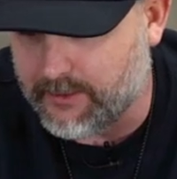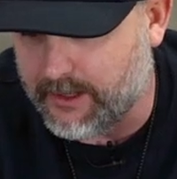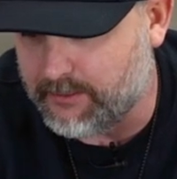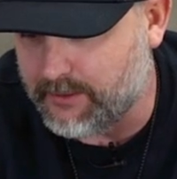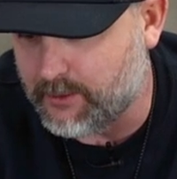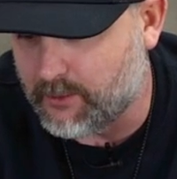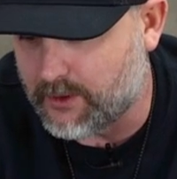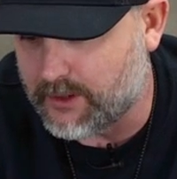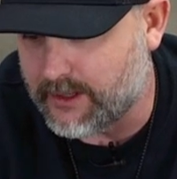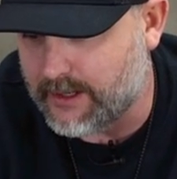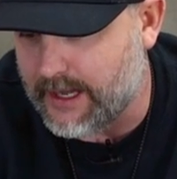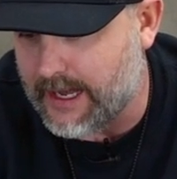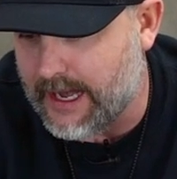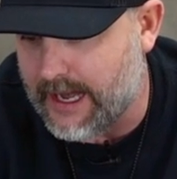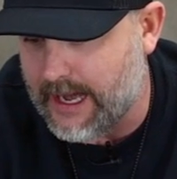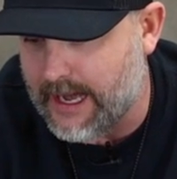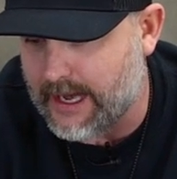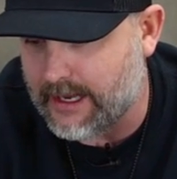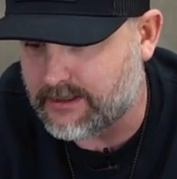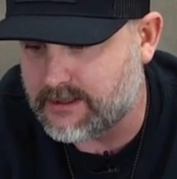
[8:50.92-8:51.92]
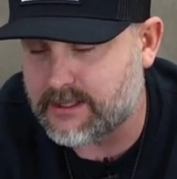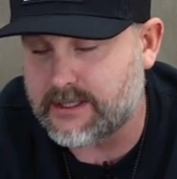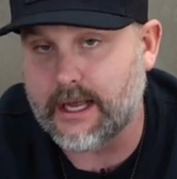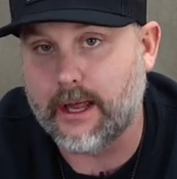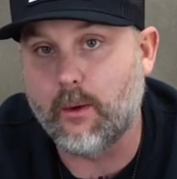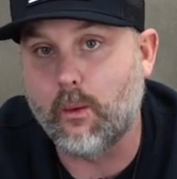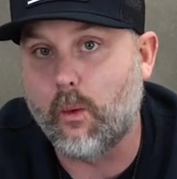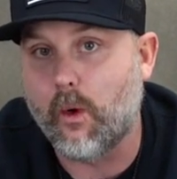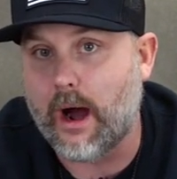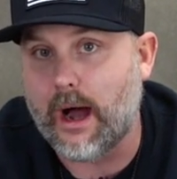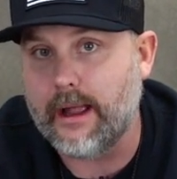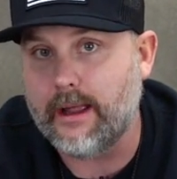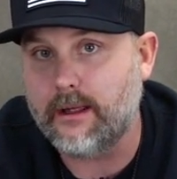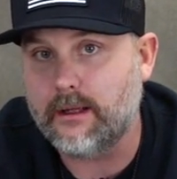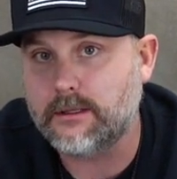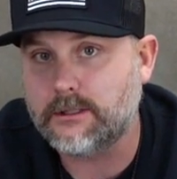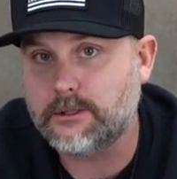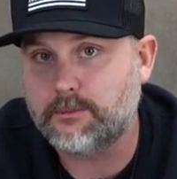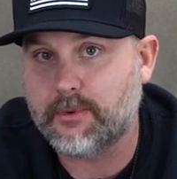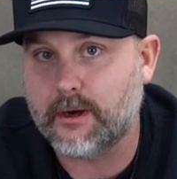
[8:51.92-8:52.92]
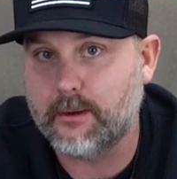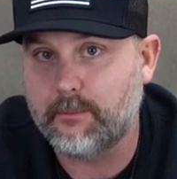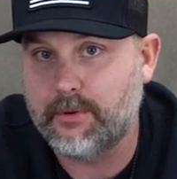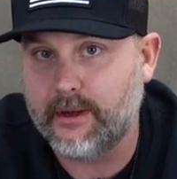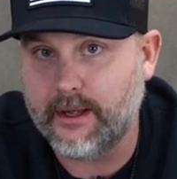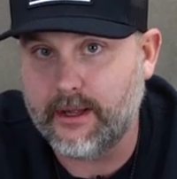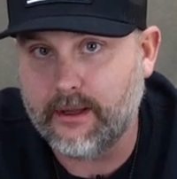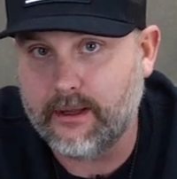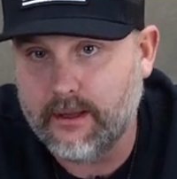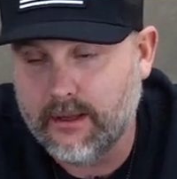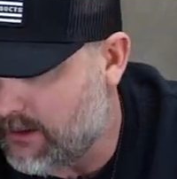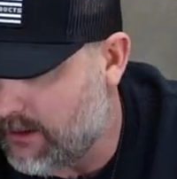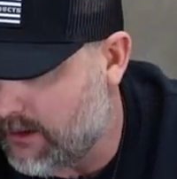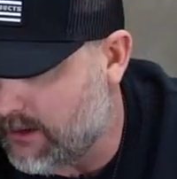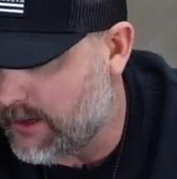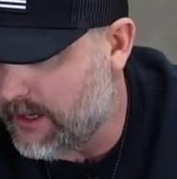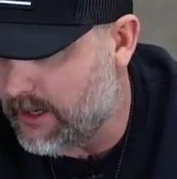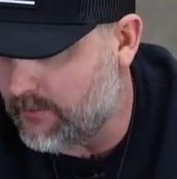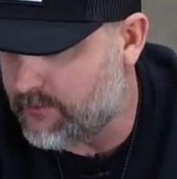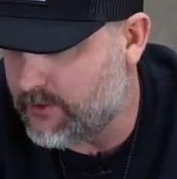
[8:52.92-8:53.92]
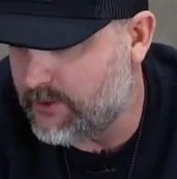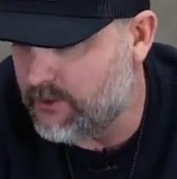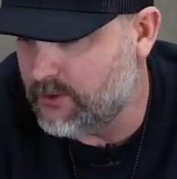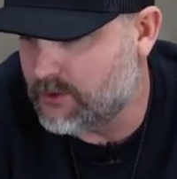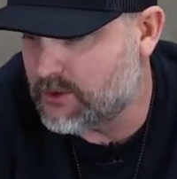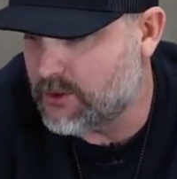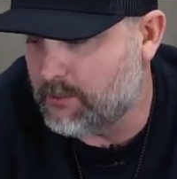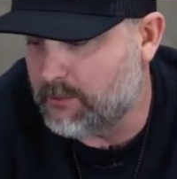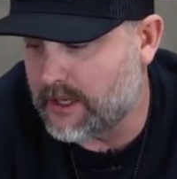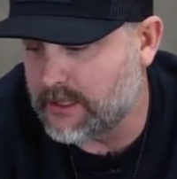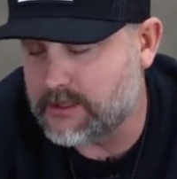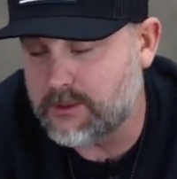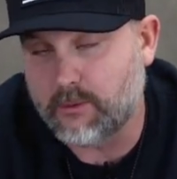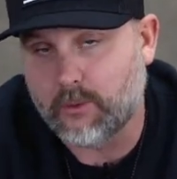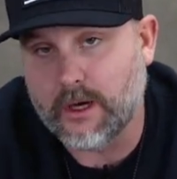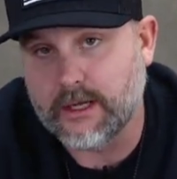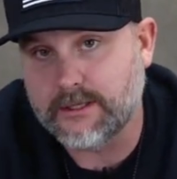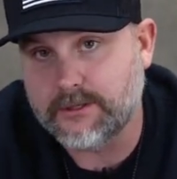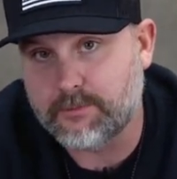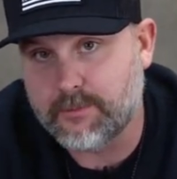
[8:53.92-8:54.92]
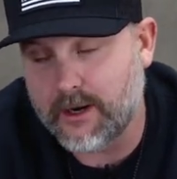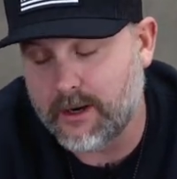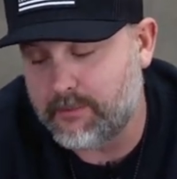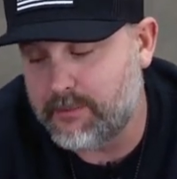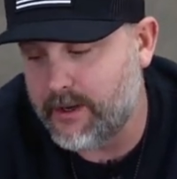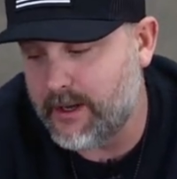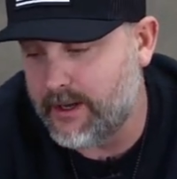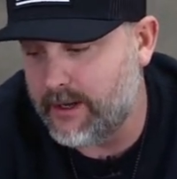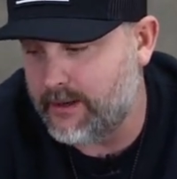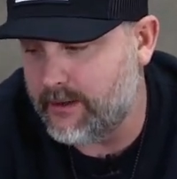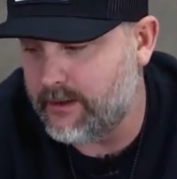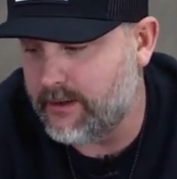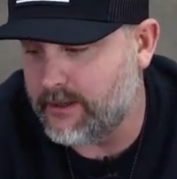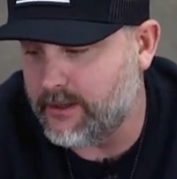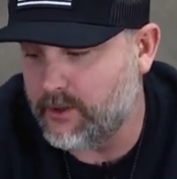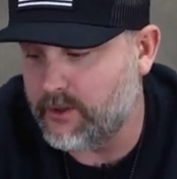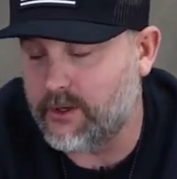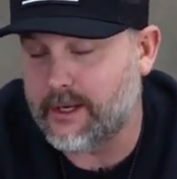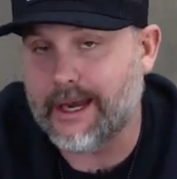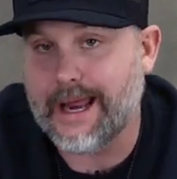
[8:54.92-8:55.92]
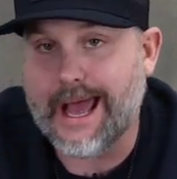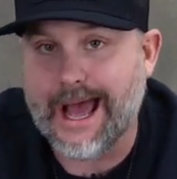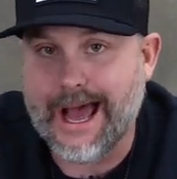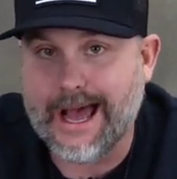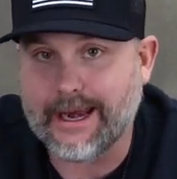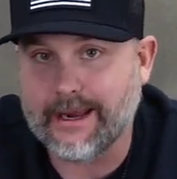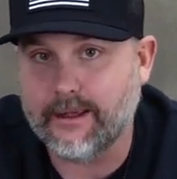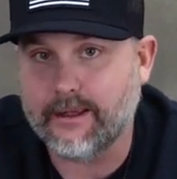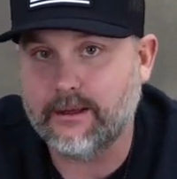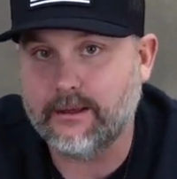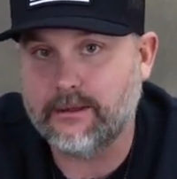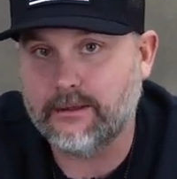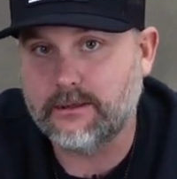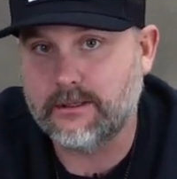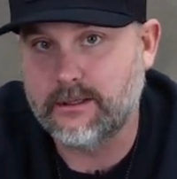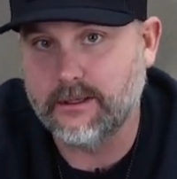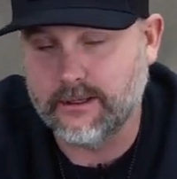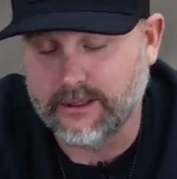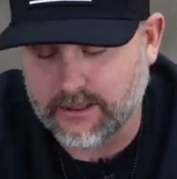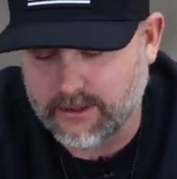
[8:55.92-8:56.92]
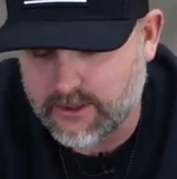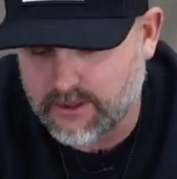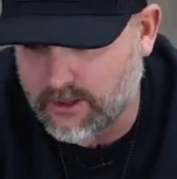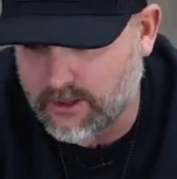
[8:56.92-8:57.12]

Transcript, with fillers: maybe you wanted to add, say, white spray paint. All you have to do is go buy some white spray paint and you can add it to this.